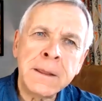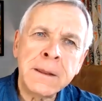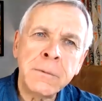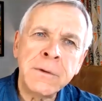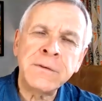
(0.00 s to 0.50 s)

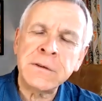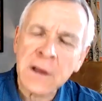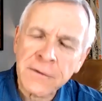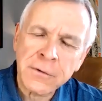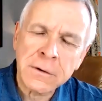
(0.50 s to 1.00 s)
we've
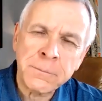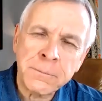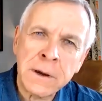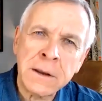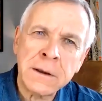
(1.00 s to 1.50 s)

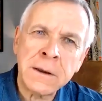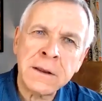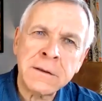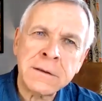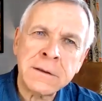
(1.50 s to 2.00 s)
suffered, but
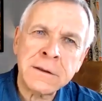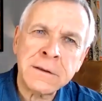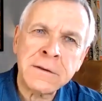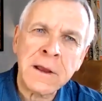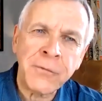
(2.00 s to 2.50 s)
it's
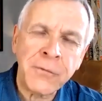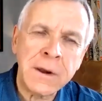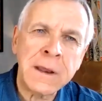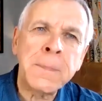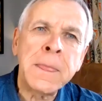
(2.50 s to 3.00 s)

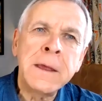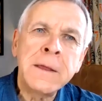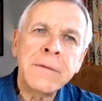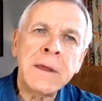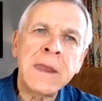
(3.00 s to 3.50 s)
suffering
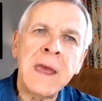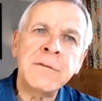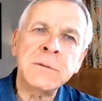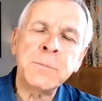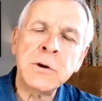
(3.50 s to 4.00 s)
that
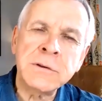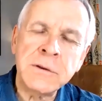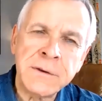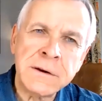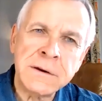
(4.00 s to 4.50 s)
gave us
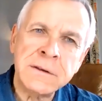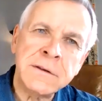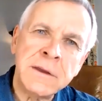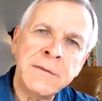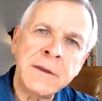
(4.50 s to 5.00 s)

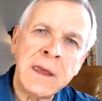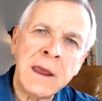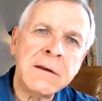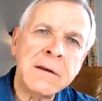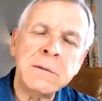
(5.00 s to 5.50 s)
perseverance, and the
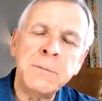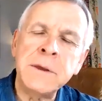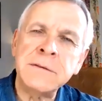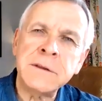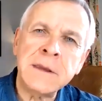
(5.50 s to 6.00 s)
character
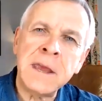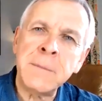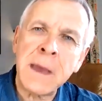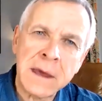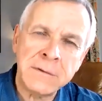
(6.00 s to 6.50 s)
piece that
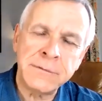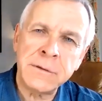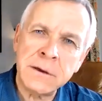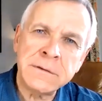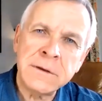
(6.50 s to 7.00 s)
came out of
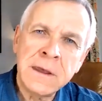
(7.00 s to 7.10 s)
this